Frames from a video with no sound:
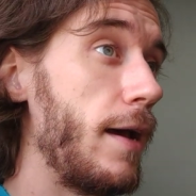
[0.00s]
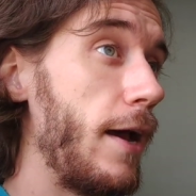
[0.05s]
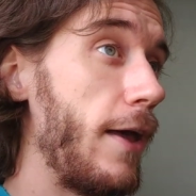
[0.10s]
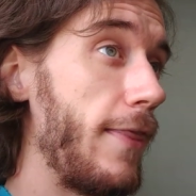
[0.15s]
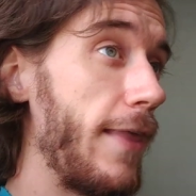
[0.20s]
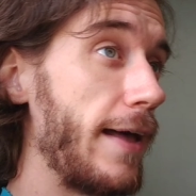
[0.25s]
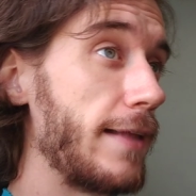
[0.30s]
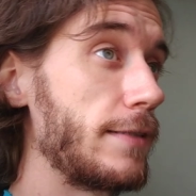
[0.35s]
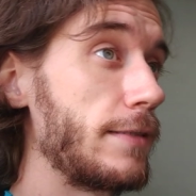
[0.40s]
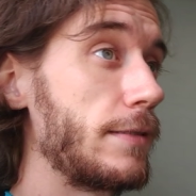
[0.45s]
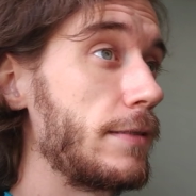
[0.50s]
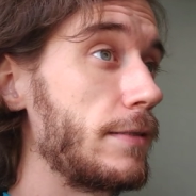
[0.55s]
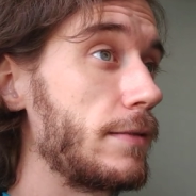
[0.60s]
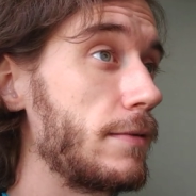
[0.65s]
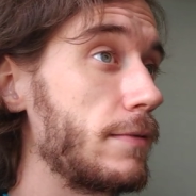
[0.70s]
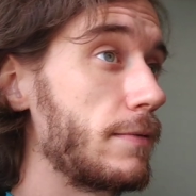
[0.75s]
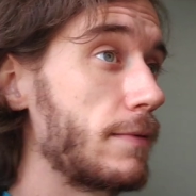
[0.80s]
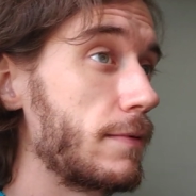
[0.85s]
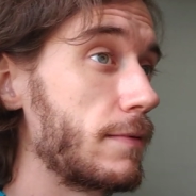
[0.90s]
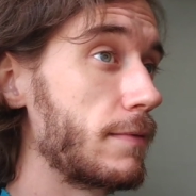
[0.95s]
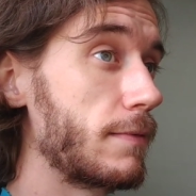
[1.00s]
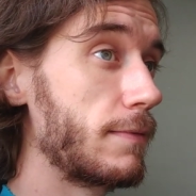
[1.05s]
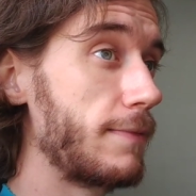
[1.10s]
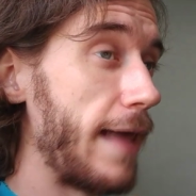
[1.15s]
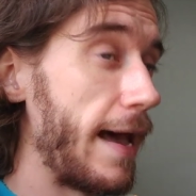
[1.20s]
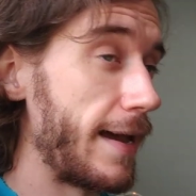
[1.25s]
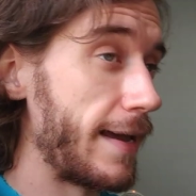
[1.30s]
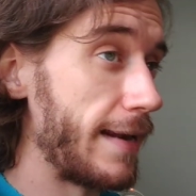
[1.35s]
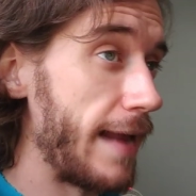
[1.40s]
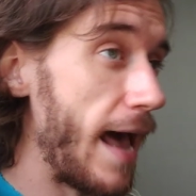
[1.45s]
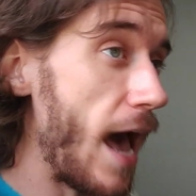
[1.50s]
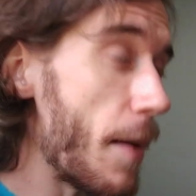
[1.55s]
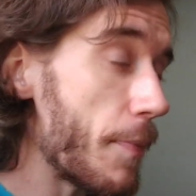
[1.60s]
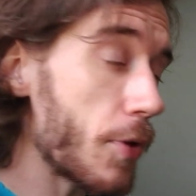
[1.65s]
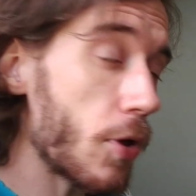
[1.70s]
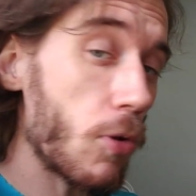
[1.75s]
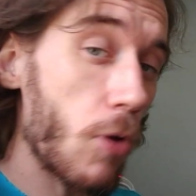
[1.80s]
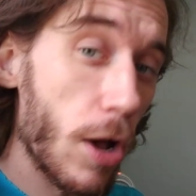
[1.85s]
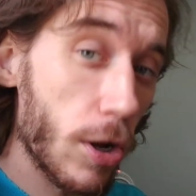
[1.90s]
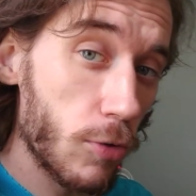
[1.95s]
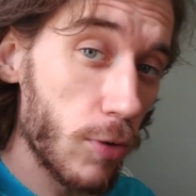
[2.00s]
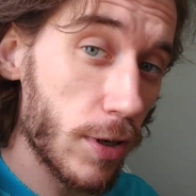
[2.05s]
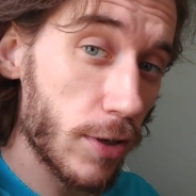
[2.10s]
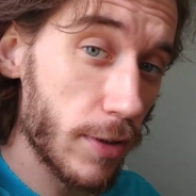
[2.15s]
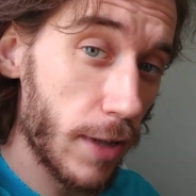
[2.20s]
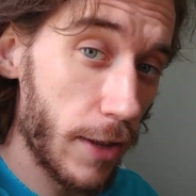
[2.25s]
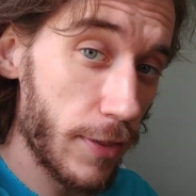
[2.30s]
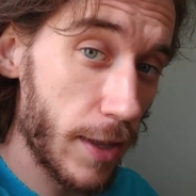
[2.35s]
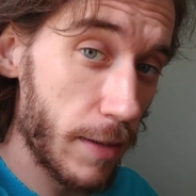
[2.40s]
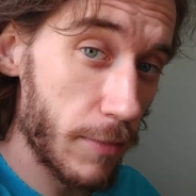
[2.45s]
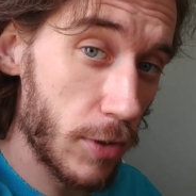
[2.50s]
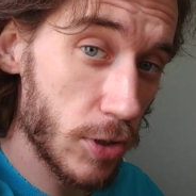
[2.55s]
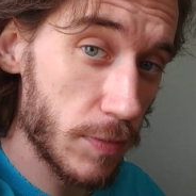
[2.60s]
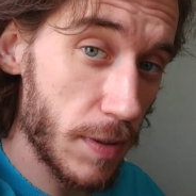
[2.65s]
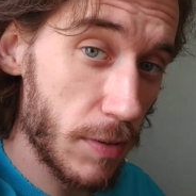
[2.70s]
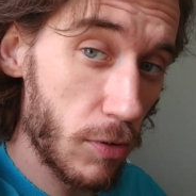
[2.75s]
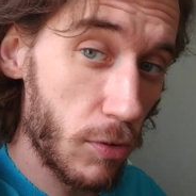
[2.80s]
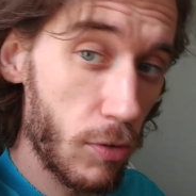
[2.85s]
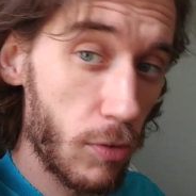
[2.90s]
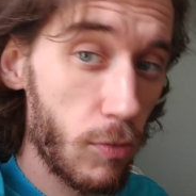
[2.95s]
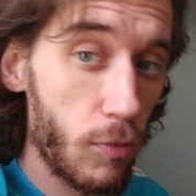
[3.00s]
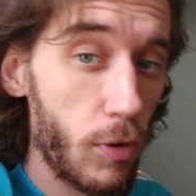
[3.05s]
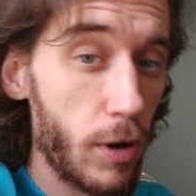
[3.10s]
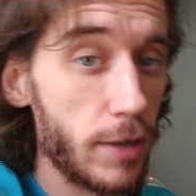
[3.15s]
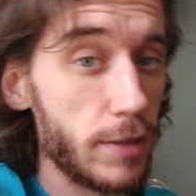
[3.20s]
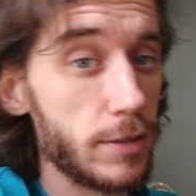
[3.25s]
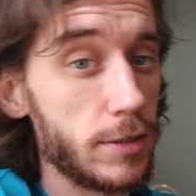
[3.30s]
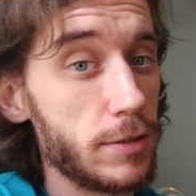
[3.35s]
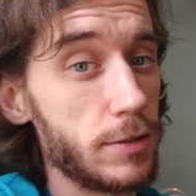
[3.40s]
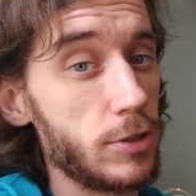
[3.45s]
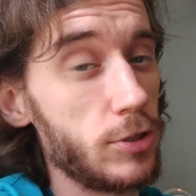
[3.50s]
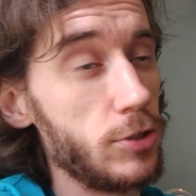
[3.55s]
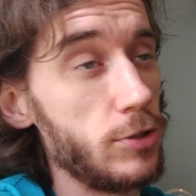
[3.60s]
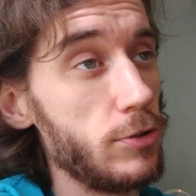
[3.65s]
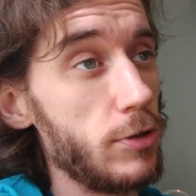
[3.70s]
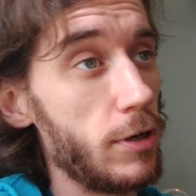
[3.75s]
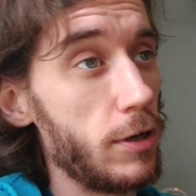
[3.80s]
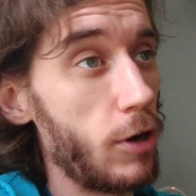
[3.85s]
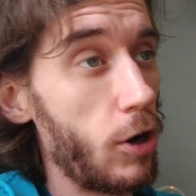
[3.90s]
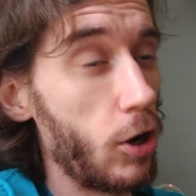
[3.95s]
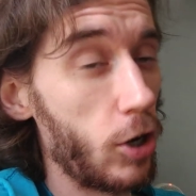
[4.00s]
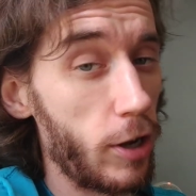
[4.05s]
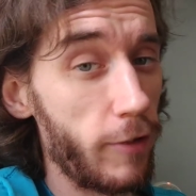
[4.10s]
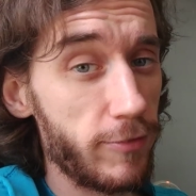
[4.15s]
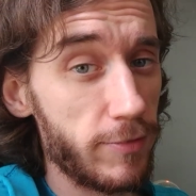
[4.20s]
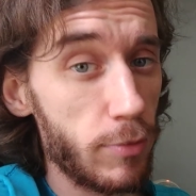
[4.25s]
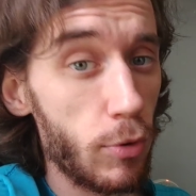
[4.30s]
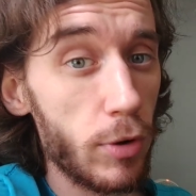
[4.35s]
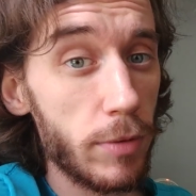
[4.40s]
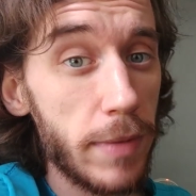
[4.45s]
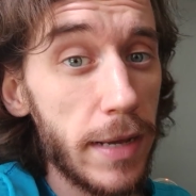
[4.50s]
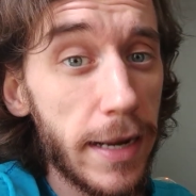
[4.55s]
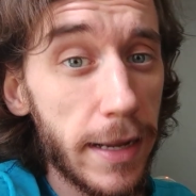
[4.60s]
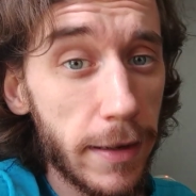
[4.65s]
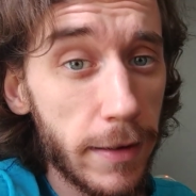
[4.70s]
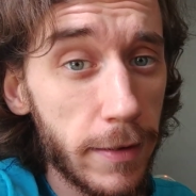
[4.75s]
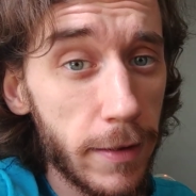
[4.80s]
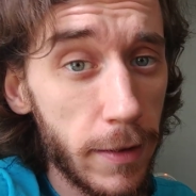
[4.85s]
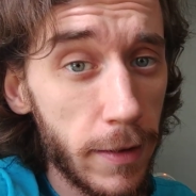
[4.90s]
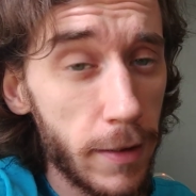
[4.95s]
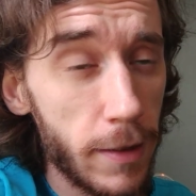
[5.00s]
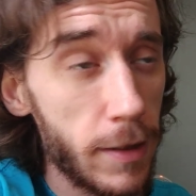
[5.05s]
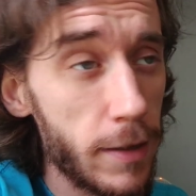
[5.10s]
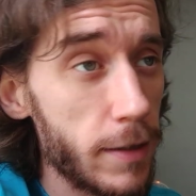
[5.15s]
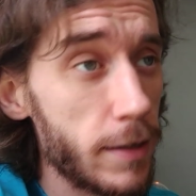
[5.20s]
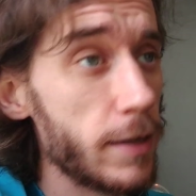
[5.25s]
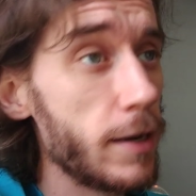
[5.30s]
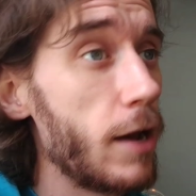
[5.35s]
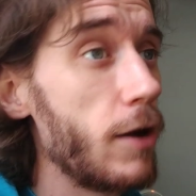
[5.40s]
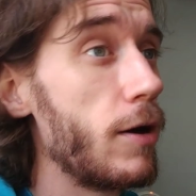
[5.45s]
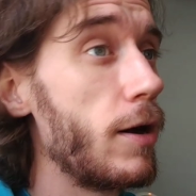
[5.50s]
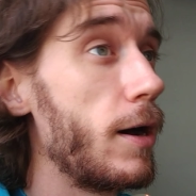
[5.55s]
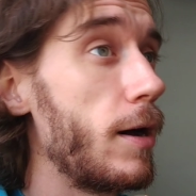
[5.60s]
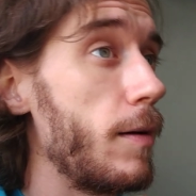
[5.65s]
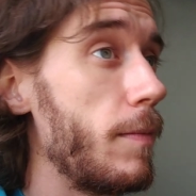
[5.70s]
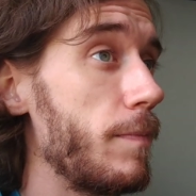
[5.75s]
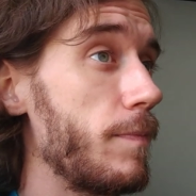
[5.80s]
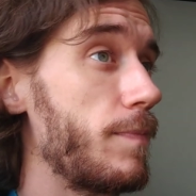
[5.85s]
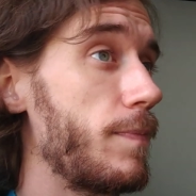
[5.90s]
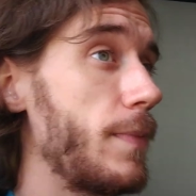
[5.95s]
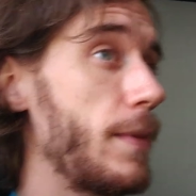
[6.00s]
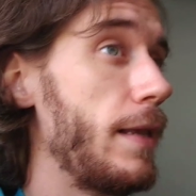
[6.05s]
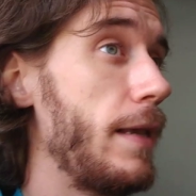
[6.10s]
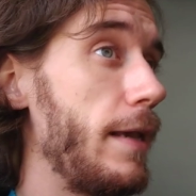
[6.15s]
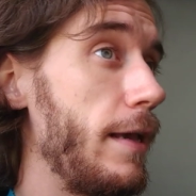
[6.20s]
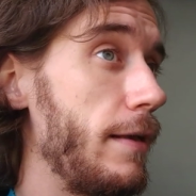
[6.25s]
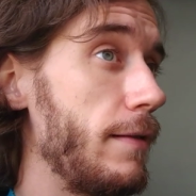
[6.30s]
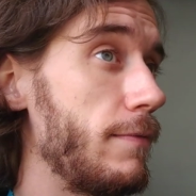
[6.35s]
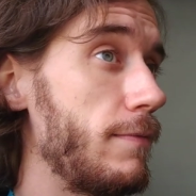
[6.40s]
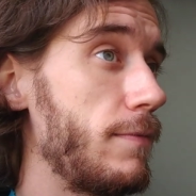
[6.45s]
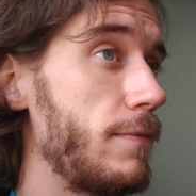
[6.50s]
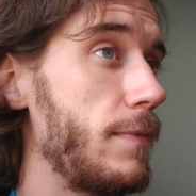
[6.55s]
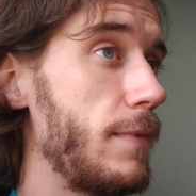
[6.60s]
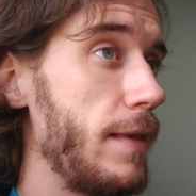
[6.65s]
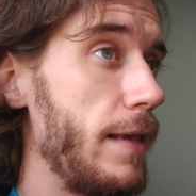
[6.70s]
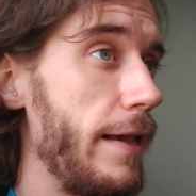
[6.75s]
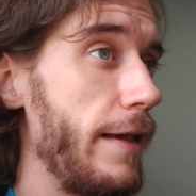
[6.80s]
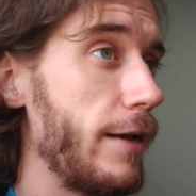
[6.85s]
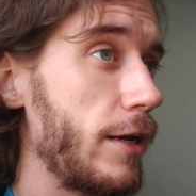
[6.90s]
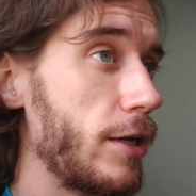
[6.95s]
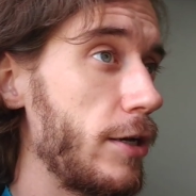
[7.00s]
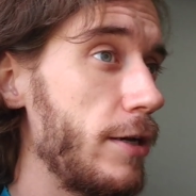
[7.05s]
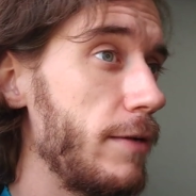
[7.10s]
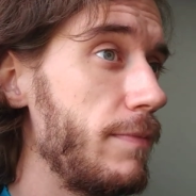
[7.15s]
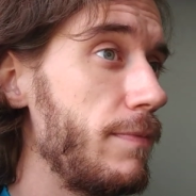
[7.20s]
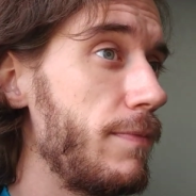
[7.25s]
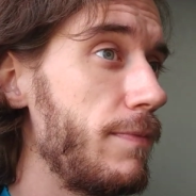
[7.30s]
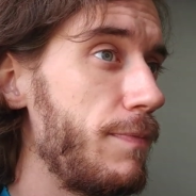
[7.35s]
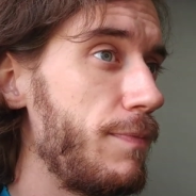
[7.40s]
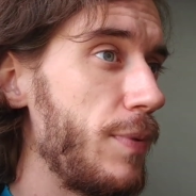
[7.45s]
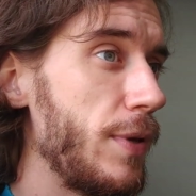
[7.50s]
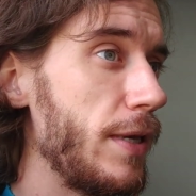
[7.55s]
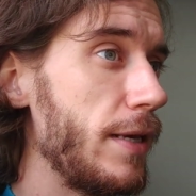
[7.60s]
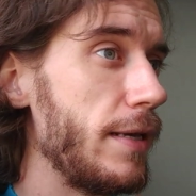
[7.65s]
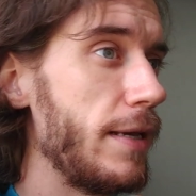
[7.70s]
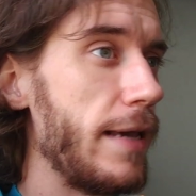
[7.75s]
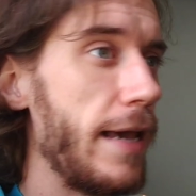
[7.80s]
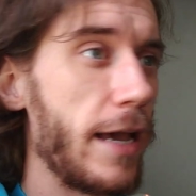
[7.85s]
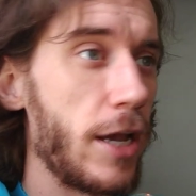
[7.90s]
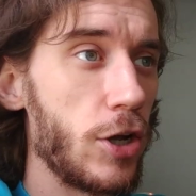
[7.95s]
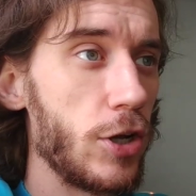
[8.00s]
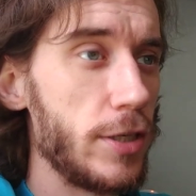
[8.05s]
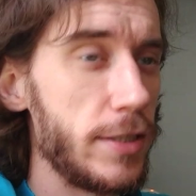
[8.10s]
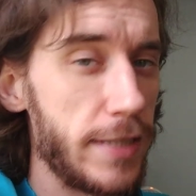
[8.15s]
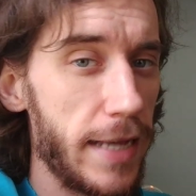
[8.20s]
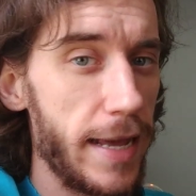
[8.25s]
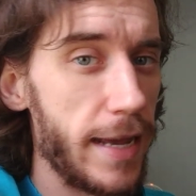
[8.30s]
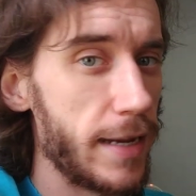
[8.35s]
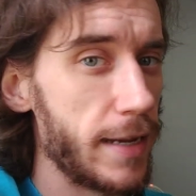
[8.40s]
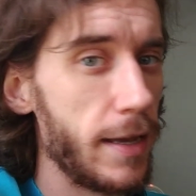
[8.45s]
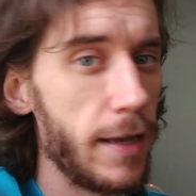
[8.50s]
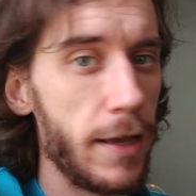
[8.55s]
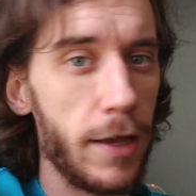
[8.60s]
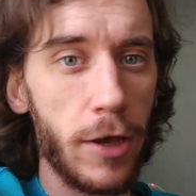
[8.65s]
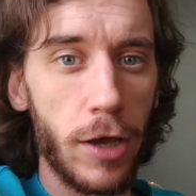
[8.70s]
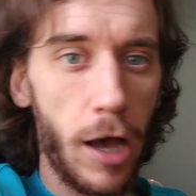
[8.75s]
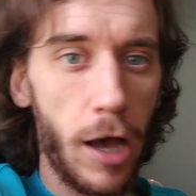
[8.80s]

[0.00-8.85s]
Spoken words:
And that can happen a lot quicker than I think most people are comfortable admitting. It could take